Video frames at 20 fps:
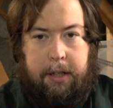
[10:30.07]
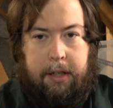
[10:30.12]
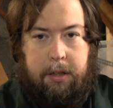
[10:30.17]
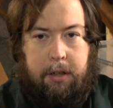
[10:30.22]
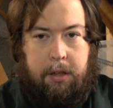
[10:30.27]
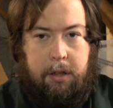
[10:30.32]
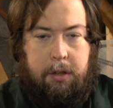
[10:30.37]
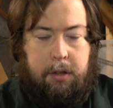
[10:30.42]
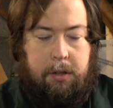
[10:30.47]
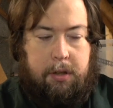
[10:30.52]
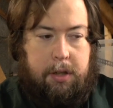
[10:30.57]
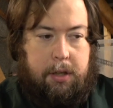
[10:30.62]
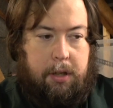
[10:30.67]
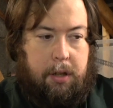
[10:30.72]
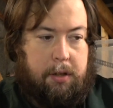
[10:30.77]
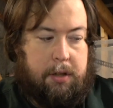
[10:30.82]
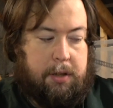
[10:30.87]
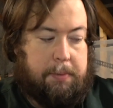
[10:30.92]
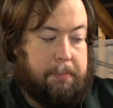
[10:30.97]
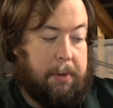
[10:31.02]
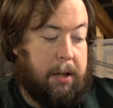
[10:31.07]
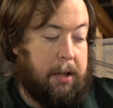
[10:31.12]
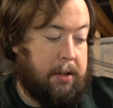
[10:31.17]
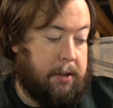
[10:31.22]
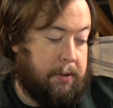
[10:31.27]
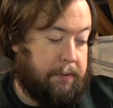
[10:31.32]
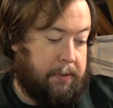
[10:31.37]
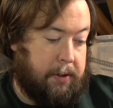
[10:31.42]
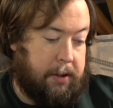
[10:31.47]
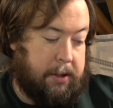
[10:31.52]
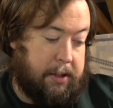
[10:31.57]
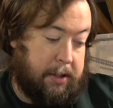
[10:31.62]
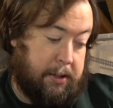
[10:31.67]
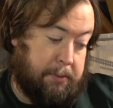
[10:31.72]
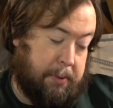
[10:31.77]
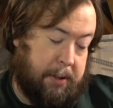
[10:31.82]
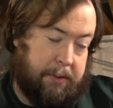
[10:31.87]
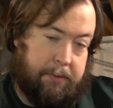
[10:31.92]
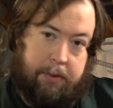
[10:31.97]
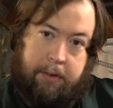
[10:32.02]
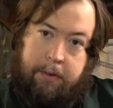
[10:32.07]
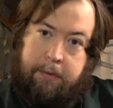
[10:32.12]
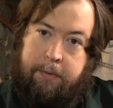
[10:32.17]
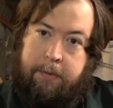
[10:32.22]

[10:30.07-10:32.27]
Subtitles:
use smart devices with.